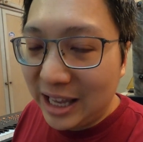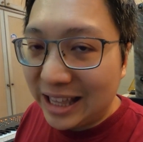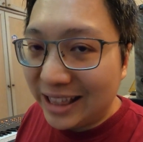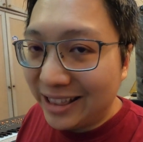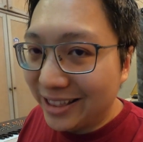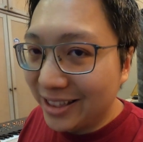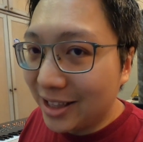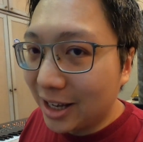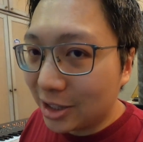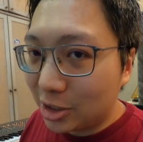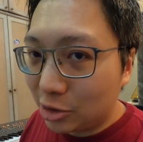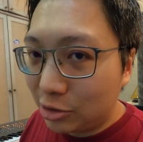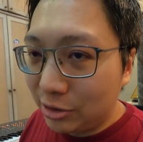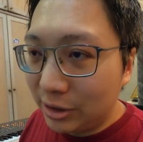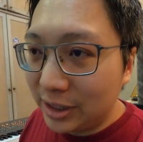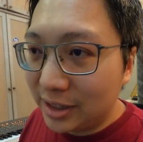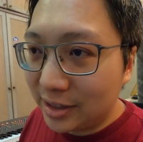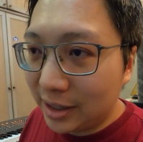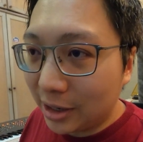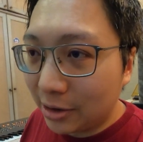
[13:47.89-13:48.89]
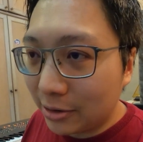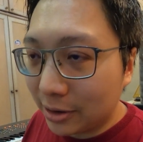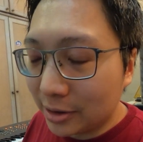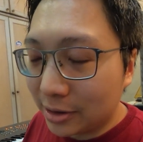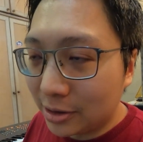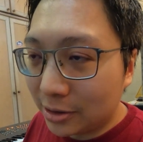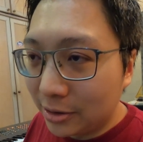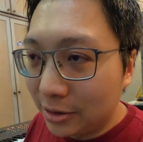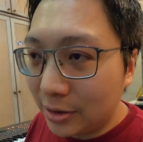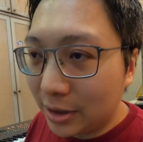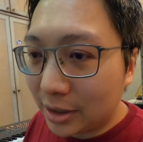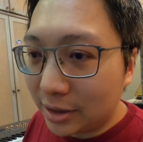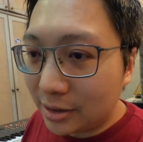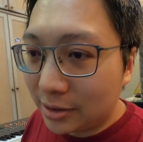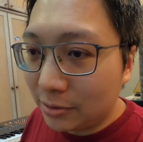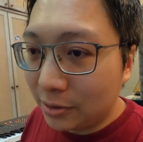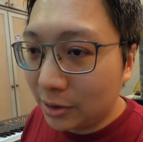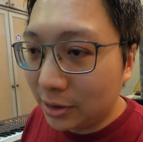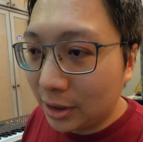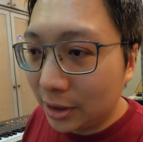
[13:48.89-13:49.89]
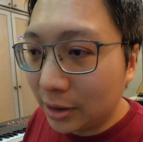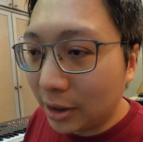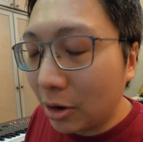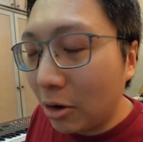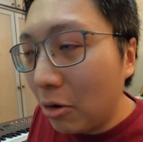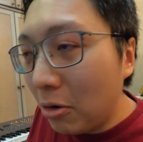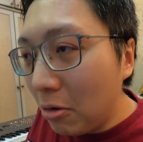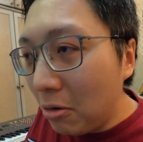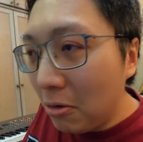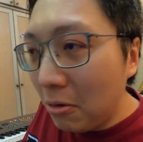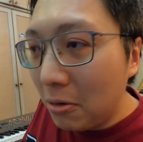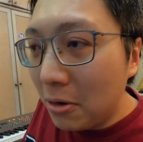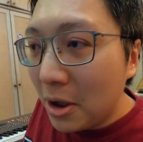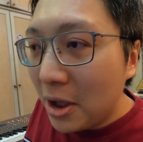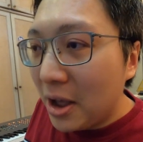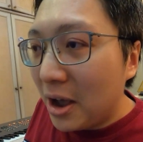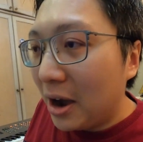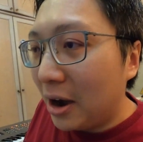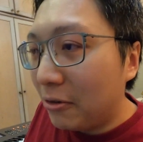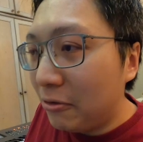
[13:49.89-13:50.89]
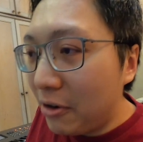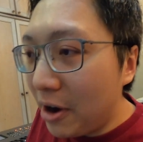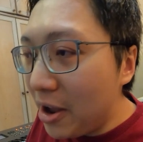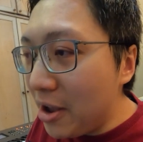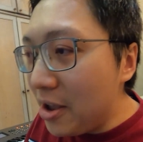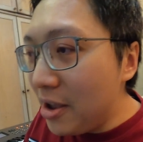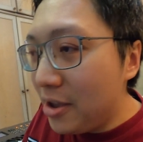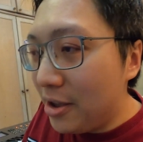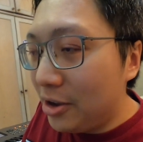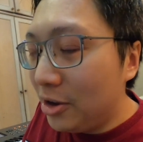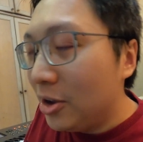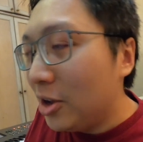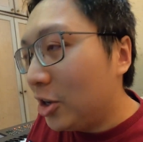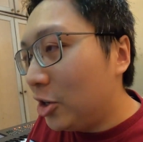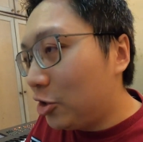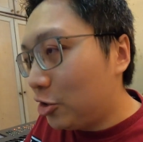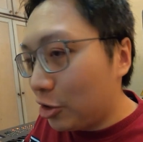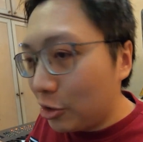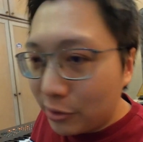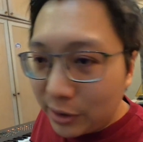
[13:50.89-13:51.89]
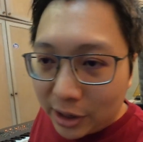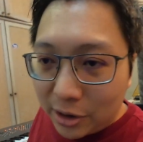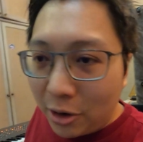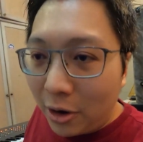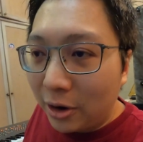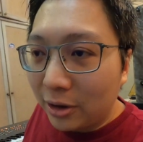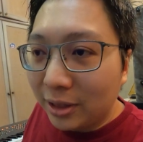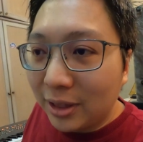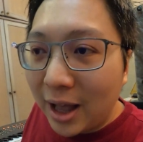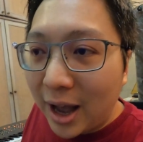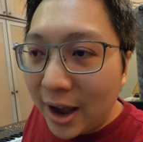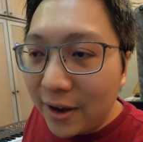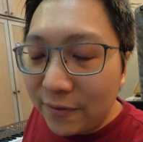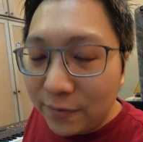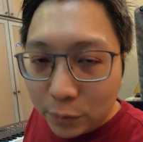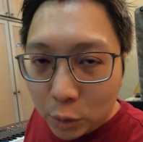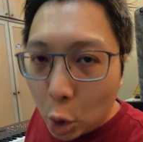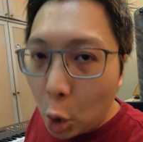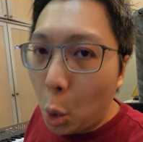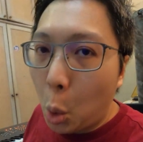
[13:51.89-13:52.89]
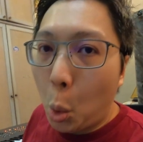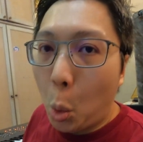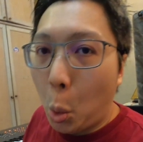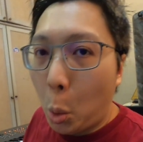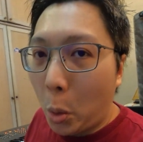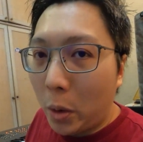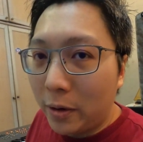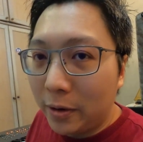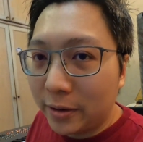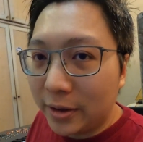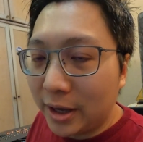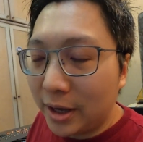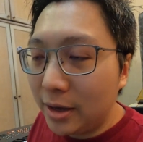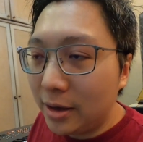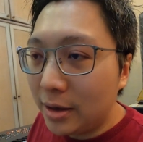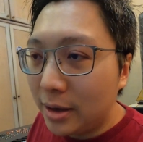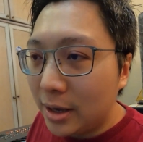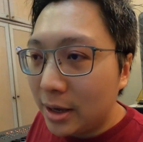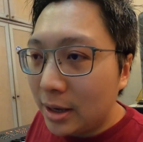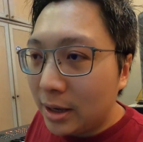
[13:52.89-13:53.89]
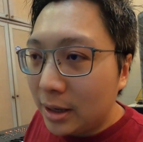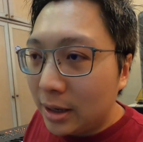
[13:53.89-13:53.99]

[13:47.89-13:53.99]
industry secret. So you guys will think that, oh, Ray, he should record live. No, okay,